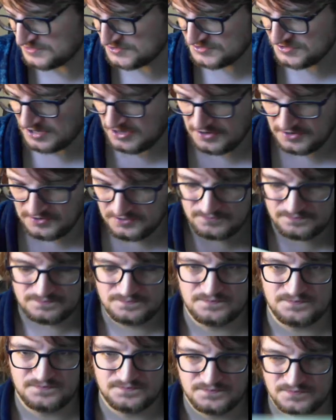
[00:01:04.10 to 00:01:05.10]
so
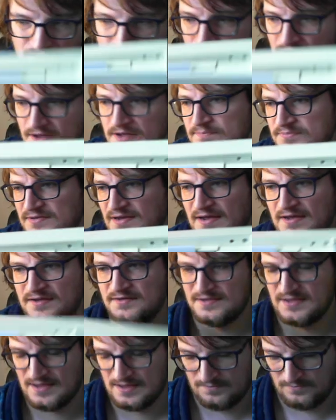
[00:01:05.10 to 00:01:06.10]
I
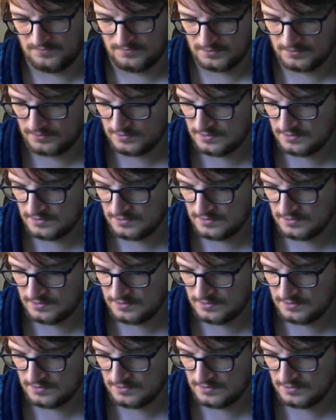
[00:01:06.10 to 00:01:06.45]
obtained him.